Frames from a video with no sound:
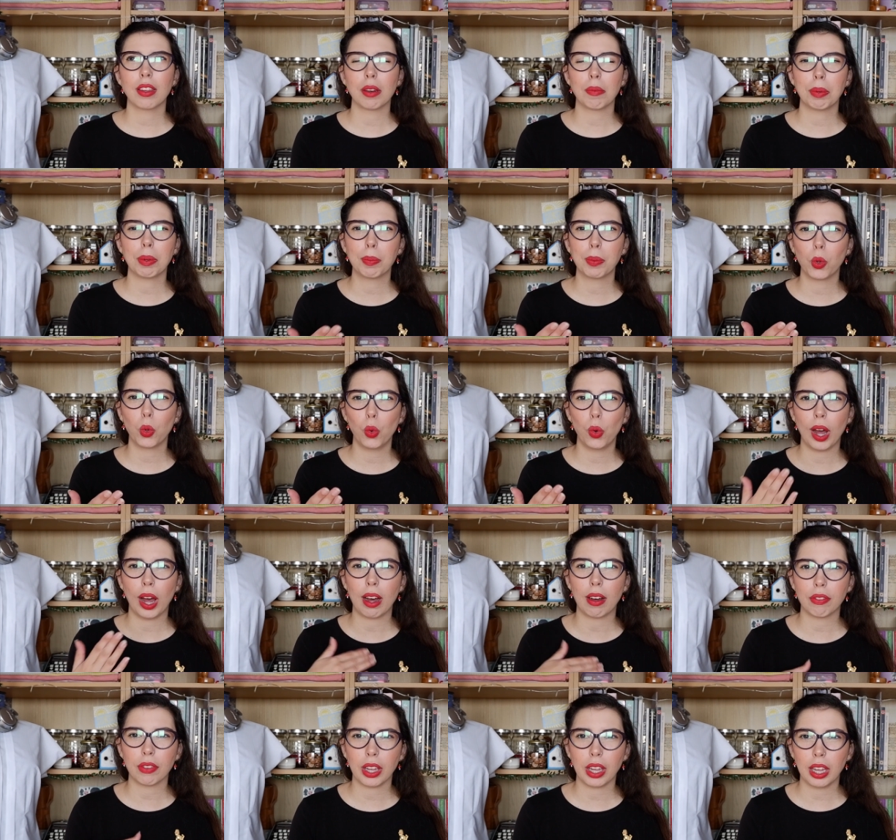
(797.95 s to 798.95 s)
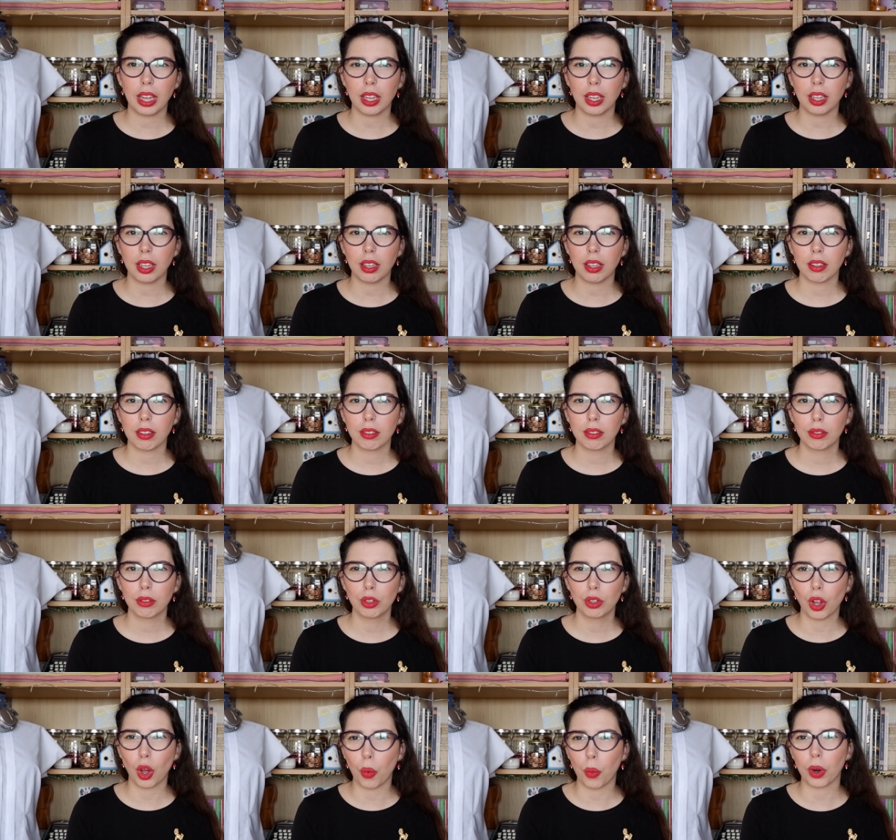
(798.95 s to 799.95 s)
than people who have a
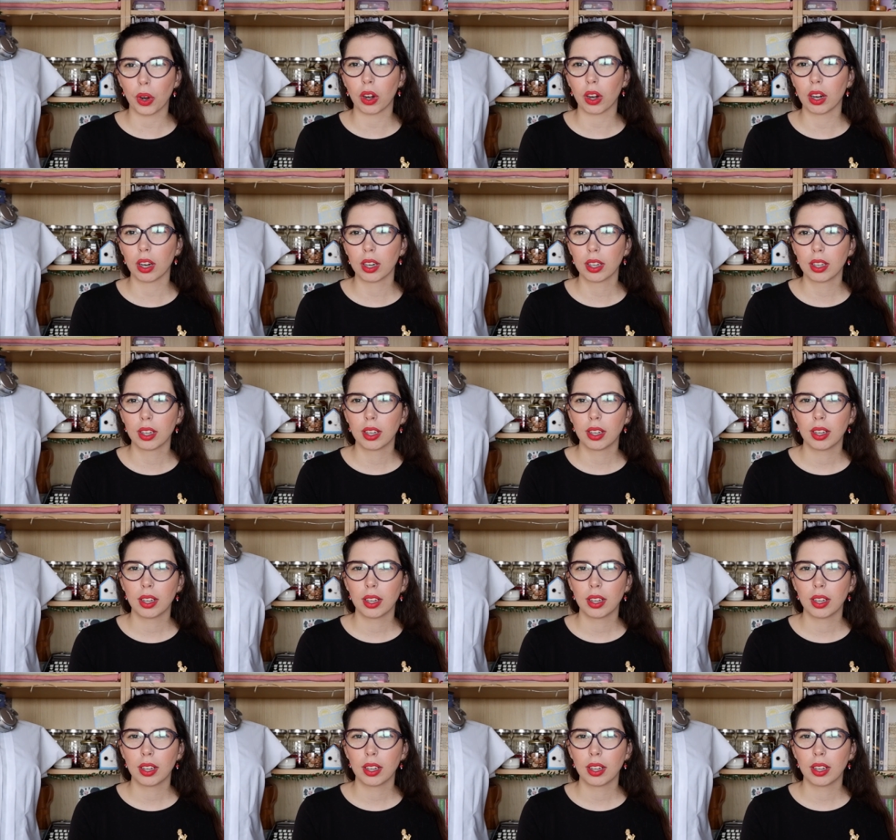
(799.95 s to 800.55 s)
lower